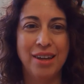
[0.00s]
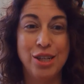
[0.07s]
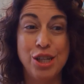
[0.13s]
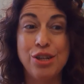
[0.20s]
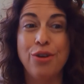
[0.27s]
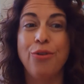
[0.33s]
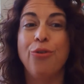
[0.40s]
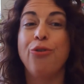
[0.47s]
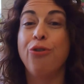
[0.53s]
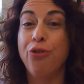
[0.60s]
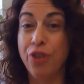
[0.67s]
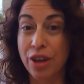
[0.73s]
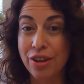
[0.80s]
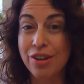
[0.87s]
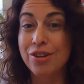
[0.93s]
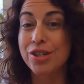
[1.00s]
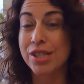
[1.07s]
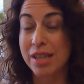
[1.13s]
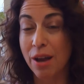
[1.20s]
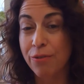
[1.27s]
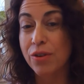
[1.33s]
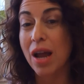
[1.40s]
Do you feel
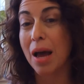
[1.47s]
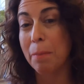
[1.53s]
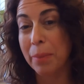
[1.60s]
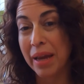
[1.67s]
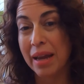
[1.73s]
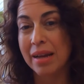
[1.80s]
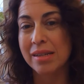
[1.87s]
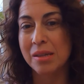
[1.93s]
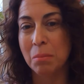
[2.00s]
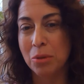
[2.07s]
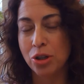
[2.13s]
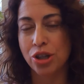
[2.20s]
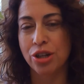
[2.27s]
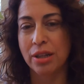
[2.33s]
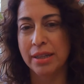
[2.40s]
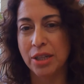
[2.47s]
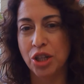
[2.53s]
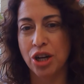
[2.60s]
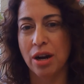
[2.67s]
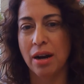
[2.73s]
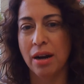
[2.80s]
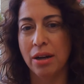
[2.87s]
yourself not being as emotionally
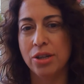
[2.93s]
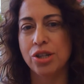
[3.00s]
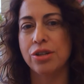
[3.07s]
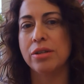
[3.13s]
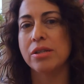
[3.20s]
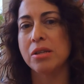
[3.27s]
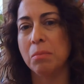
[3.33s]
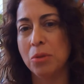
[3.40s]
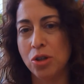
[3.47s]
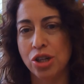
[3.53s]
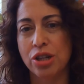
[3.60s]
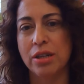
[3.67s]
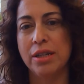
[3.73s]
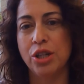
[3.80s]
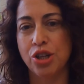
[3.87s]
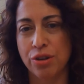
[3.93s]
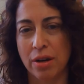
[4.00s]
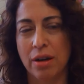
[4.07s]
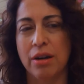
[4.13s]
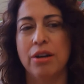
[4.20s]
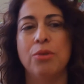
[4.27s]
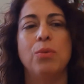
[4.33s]
charged or as emotionally
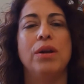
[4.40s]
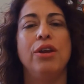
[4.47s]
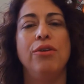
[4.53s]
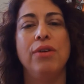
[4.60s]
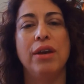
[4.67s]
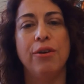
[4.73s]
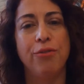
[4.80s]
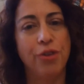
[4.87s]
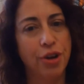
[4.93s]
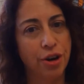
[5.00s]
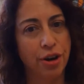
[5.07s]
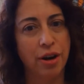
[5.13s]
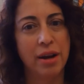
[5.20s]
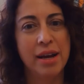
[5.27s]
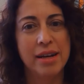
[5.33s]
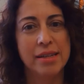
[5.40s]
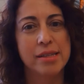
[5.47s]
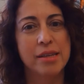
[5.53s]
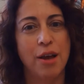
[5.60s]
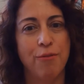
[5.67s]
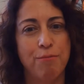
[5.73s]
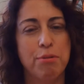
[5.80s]
triggered when you give
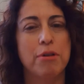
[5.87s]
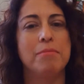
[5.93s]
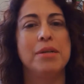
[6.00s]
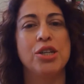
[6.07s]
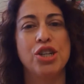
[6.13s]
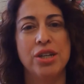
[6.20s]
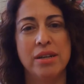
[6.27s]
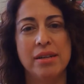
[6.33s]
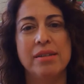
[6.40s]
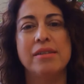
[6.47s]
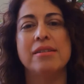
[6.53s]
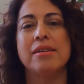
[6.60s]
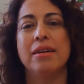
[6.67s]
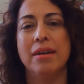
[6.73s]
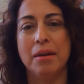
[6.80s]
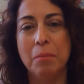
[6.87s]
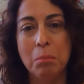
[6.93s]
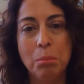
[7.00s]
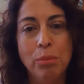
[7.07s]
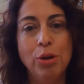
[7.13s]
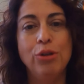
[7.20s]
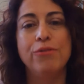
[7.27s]
yourself permission to
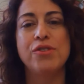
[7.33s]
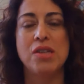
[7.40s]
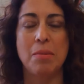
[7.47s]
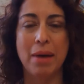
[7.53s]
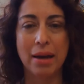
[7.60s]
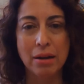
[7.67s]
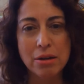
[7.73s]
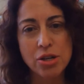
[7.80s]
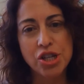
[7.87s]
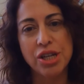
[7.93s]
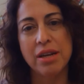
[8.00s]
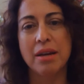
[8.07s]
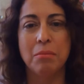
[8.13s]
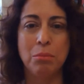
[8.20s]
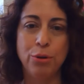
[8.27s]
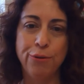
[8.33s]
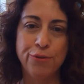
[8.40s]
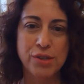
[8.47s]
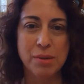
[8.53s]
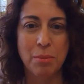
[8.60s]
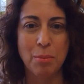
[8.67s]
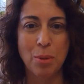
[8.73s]
move some energy and move
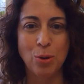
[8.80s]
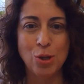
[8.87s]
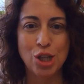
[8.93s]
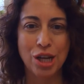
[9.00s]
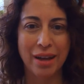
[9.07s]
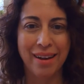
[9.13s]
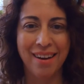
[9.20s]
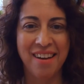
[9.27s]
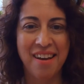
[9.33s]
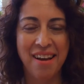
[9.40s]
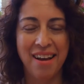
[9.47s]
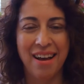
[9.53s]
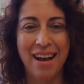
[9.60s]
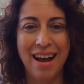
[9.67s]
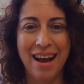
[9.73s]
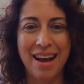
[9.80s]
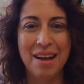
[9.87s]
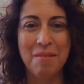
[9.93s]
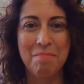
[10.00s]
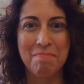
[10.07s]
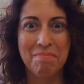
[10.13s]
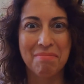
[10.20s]
some emotion?
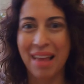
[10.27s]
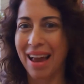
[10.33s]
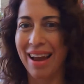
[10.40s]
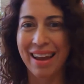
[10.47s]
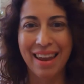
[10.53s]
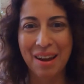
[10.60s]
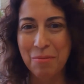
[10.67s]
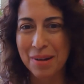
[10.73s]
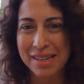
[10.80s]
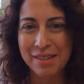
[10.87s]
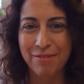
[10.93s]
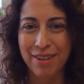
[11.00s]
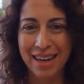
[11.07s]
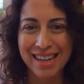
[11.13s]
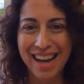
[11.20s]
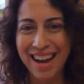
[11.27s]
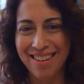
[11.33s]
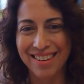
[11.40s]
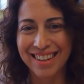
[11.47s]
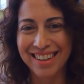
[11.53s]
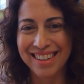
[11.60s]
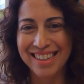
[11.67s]
Um, I can't wait to find
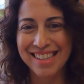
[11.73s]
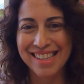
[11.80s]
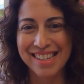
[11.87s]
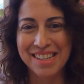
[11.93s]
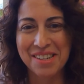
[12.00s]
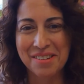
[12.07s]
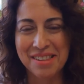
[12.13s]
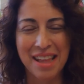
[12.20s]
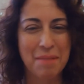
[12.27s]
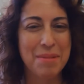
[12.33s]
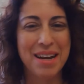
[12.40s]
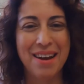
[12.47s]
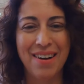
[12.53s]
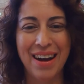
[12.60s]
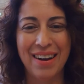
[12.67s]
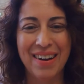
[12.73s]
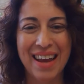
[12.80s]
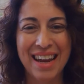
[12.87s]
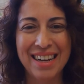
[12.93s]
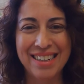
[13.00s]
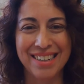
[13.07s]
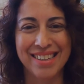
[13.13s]
out. So let me know how it
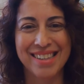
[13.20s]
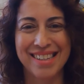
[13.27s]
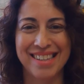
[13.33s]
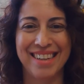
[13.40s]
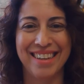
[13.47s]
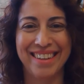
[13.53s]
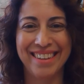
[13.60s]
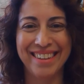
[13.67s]
goes.